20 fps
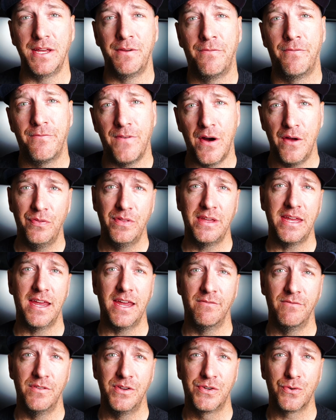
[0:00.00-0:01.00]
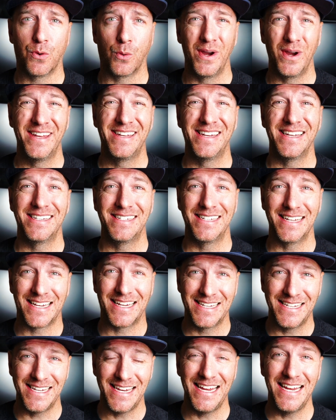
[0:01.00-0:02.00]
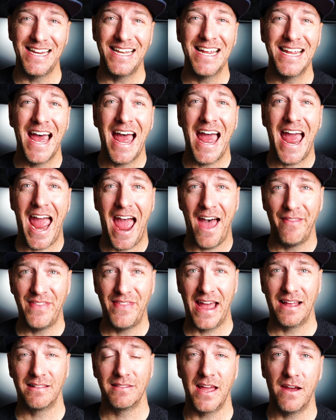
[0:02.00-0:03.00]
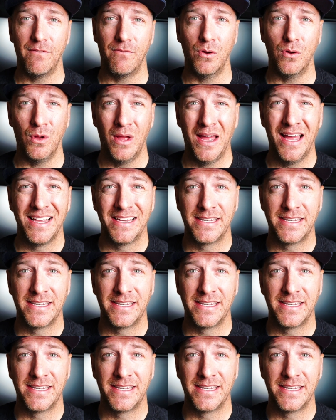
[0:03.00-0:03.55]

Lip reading: fund the inventory to succeed at that level,